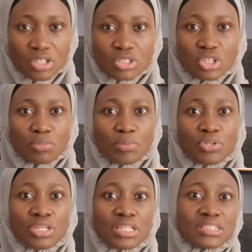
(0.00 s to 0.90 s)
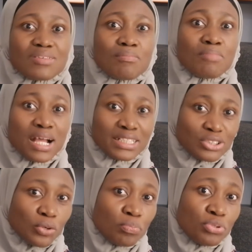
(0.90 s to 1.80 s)
Some baby eats
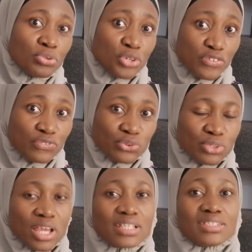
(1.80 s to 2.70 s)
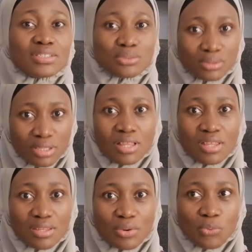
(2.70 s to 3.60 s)
mash or puree food till
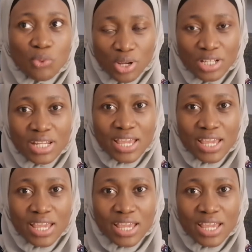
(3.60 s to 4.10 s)
1